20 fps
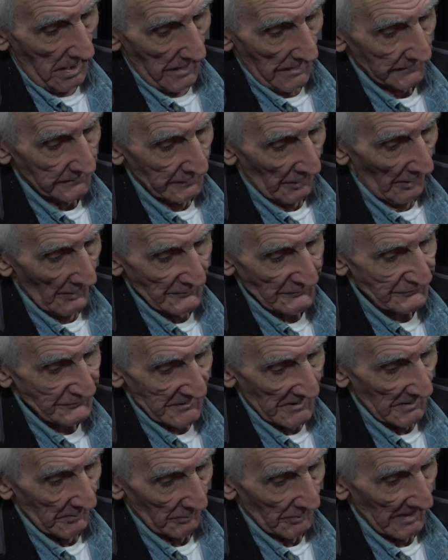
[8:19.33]
Of course,
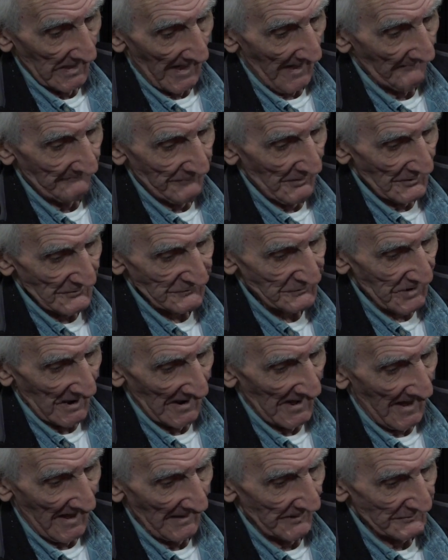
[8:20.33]
when I first got
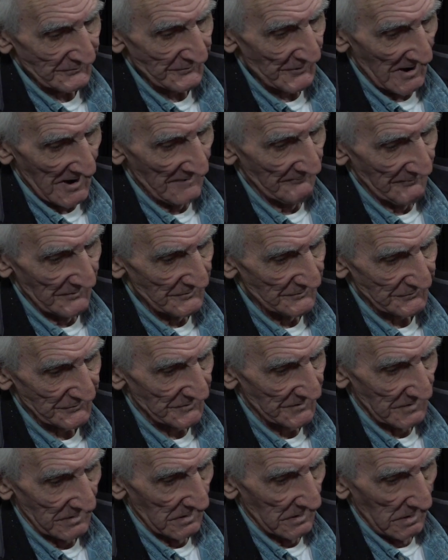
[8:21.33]
out of the service,
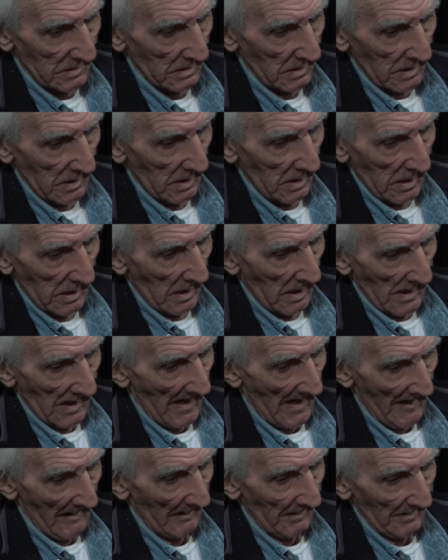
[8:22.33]

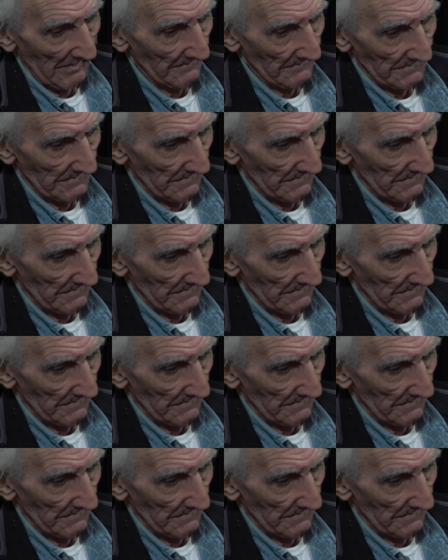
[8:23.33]
let